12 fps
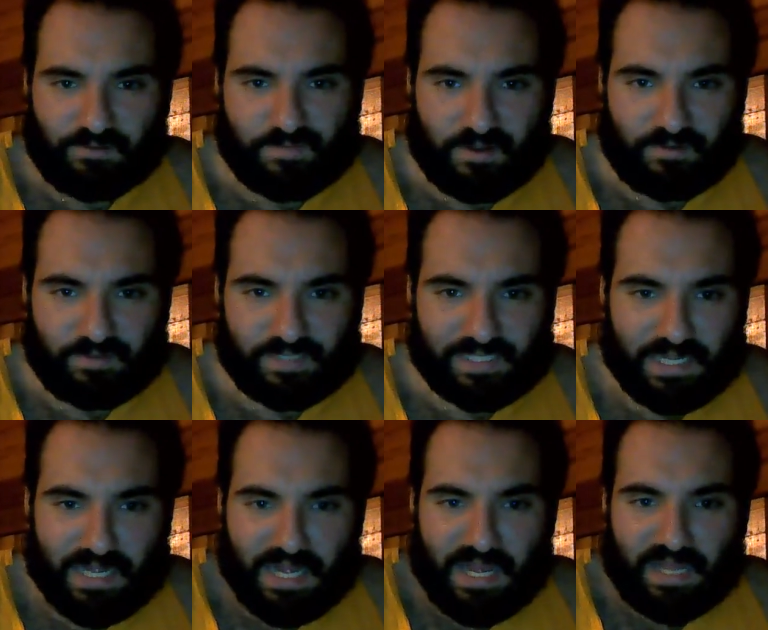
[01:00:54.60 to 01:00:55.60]
prequels,
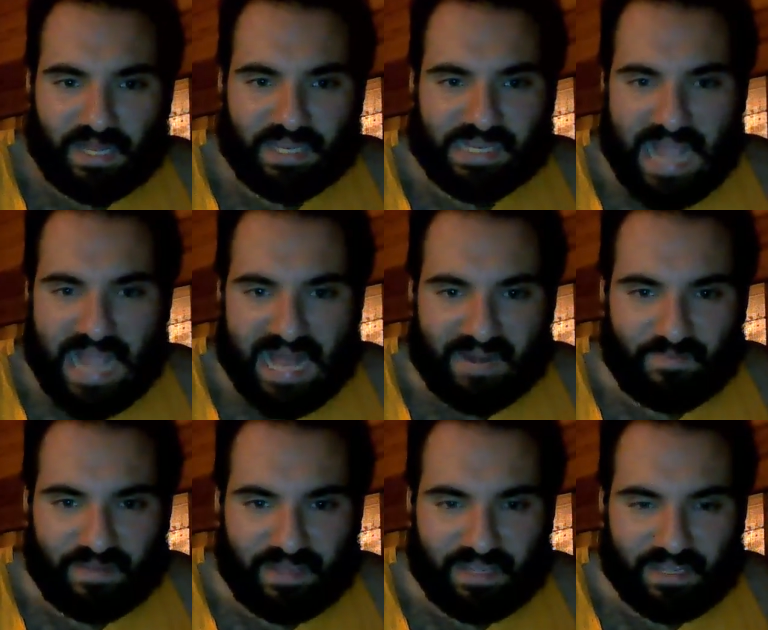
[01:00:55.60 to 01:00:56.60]
like had a
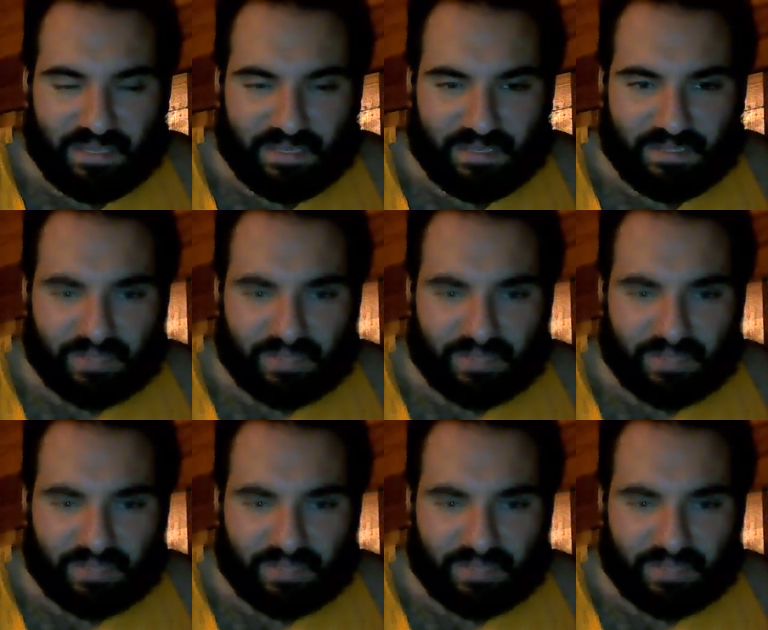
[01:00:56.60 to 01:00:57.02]
big